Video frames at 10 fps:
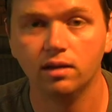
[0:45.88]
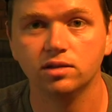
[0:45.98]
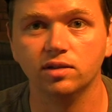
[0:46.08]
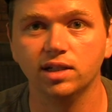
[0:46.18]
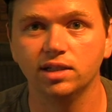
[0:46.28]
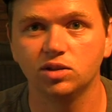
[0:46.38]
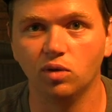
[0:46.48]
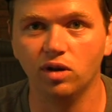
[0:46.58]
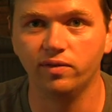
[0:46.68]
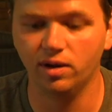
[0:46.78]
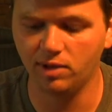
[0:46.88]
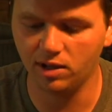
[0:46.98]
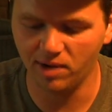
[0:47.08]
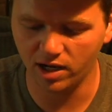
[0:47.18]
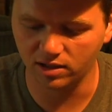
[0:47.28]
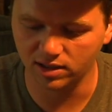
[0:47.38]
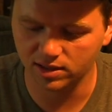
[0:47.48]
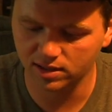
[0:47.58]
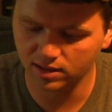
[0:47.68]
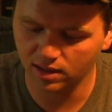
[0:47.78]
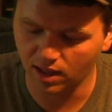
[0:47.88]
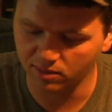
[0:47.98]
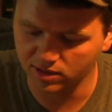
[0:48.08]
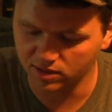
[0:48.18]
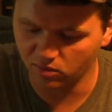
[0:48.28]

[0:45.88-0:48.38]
So it takes 12 AA batteries. I'm using the